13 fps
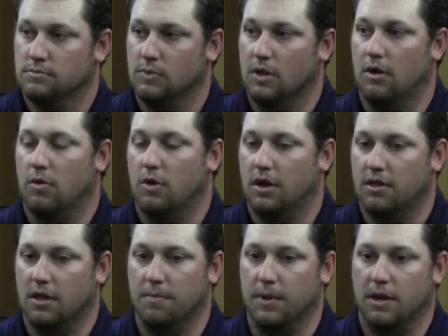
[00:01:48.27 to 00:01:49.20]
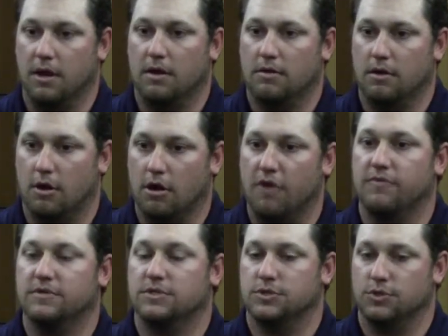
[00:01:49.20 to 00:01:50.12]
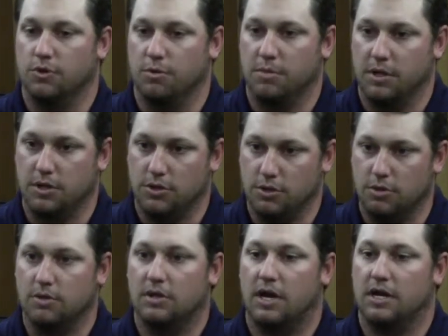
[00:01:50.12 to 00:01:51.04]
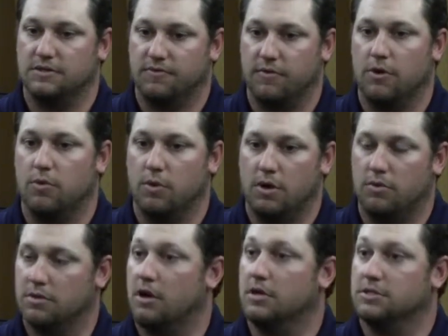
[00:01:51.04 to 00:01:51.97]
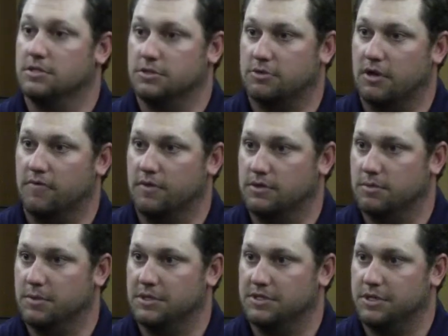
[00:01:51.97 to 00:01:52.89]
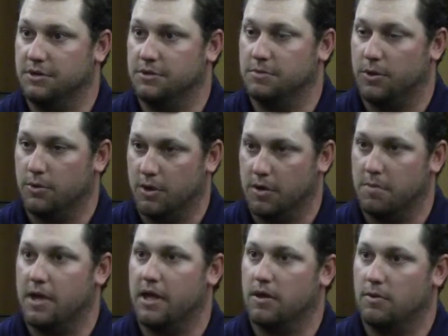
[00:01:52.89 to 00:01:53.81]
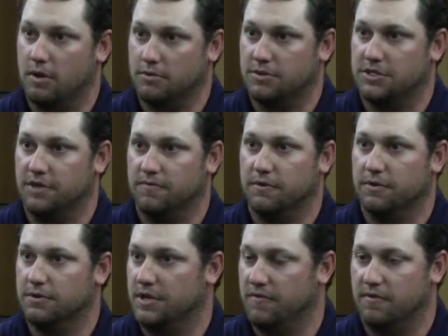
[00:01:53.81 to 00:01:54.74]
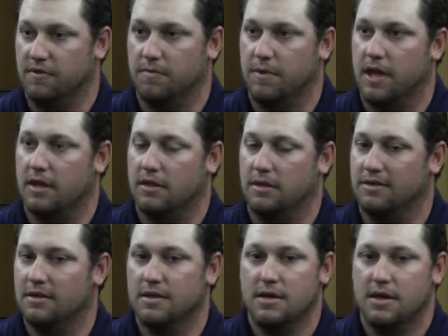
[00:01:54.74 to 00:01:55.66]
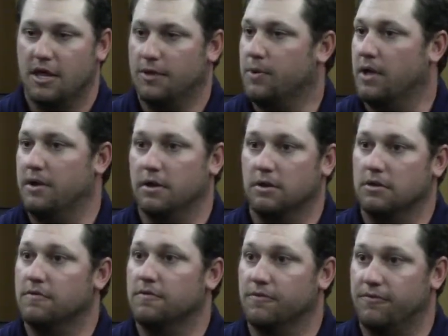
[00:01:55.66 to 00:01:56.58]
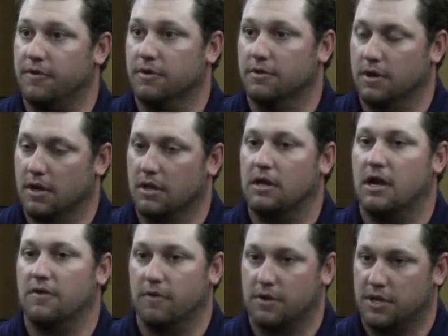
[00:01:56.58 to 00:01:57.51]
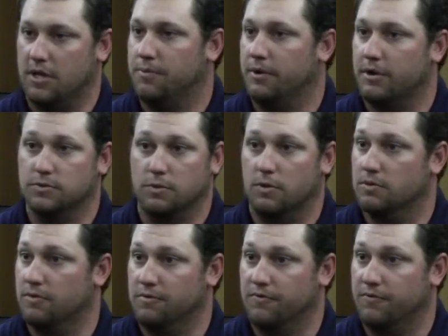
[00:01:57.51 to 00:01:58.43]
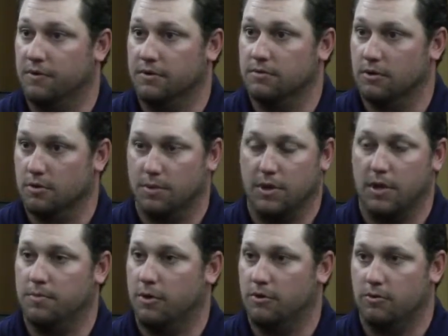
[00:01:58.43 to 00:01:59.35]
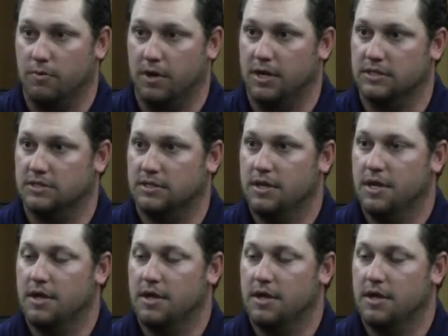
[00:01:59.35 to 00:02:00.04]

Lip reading: Well, I mean, our offense is going to be utilized very well with Austin Stratford. He's going to be a senior. He's going to be a running back, wide receiver, and defensive back. He's probably not going to leave the field, and a lot of our key players won't leave the field. They're going to play both ways.